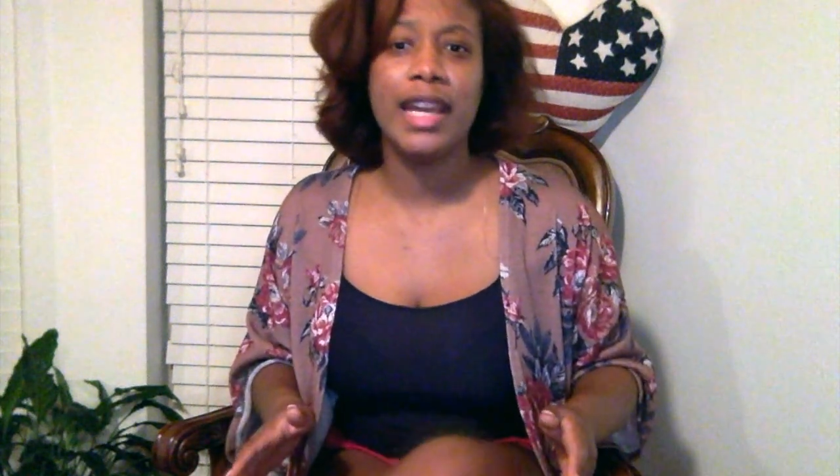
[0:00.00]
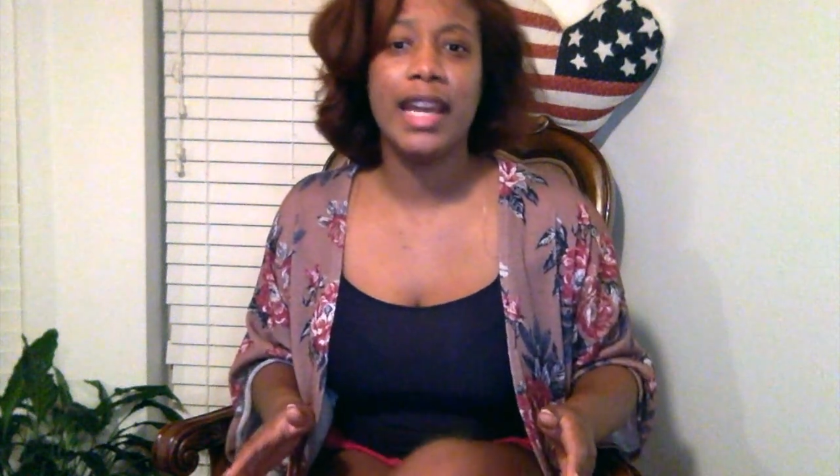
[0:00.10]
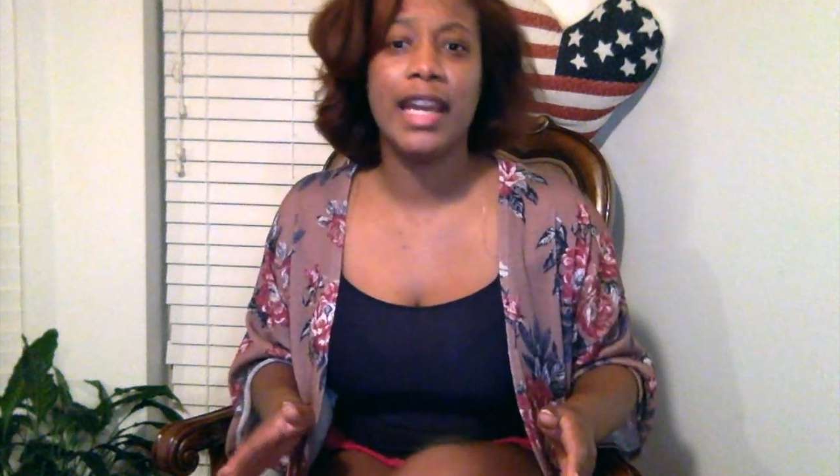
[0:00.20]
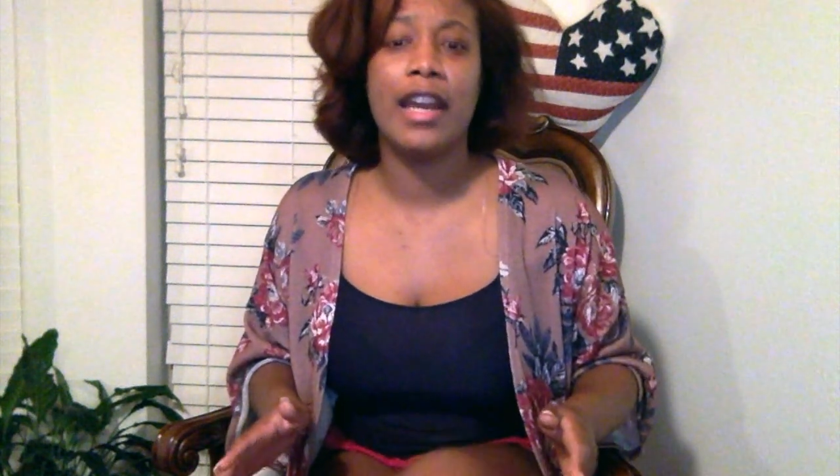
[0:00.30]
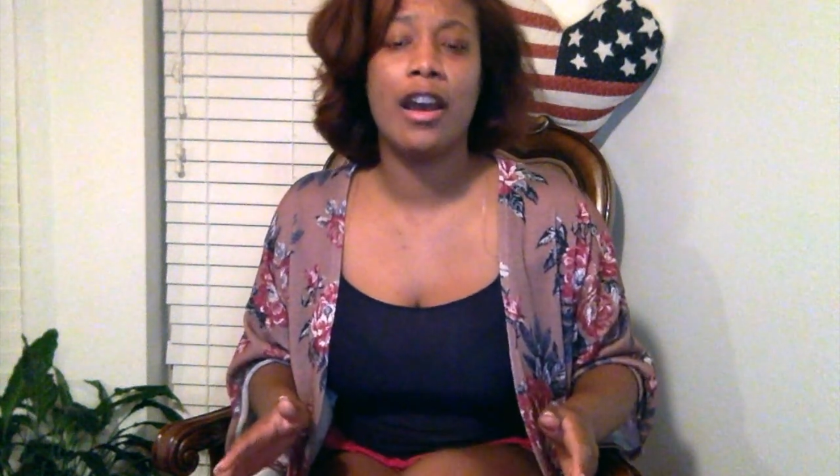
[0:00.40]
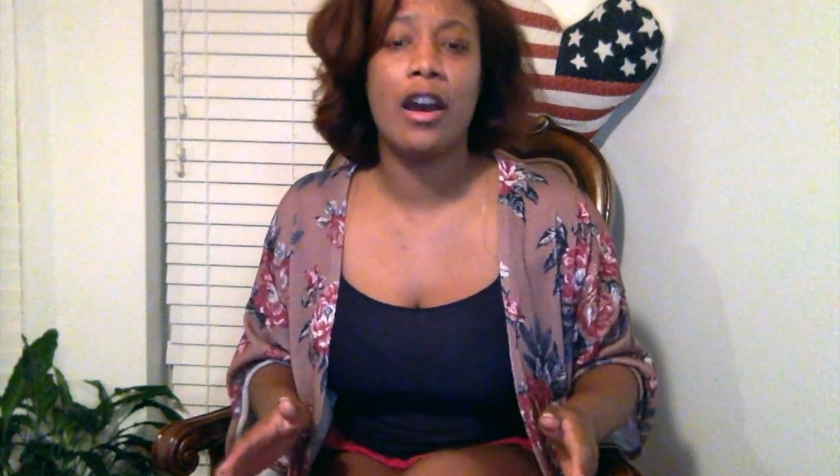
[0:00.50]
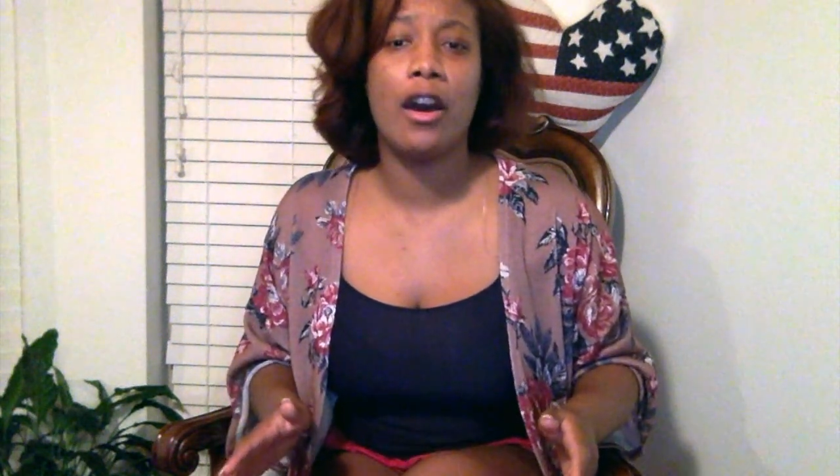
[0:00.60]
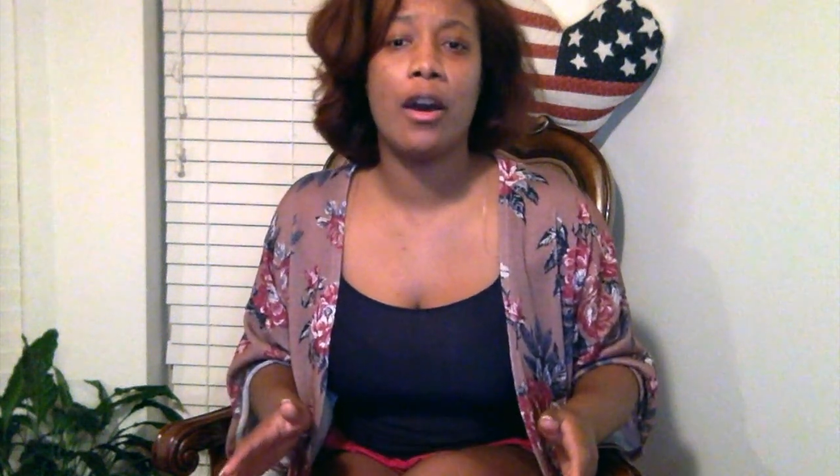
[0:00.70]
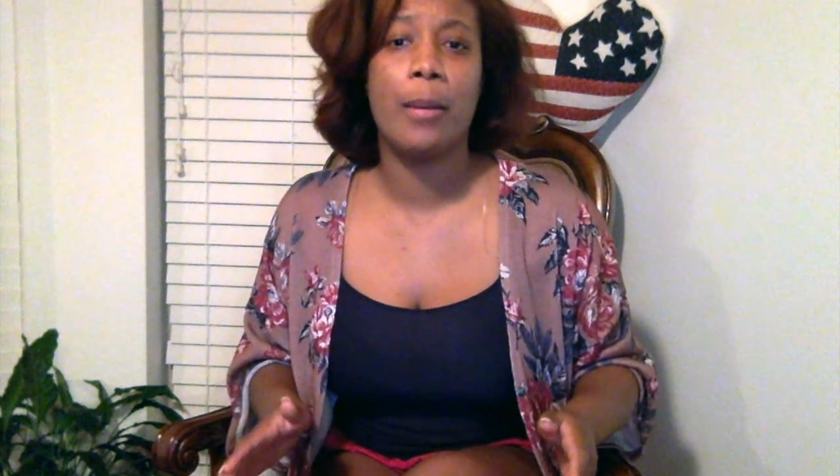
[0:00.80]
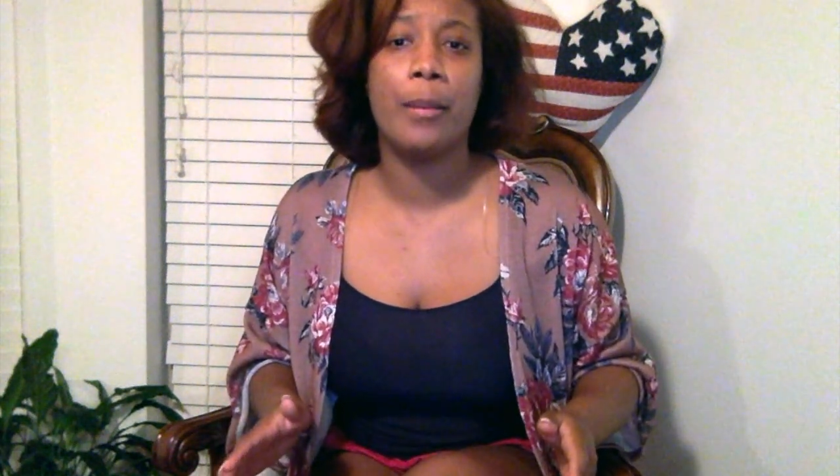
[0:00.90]
and
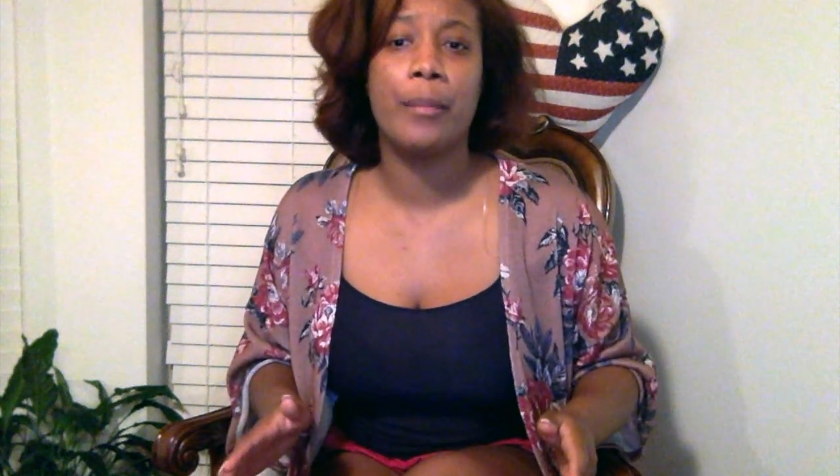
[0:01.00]
I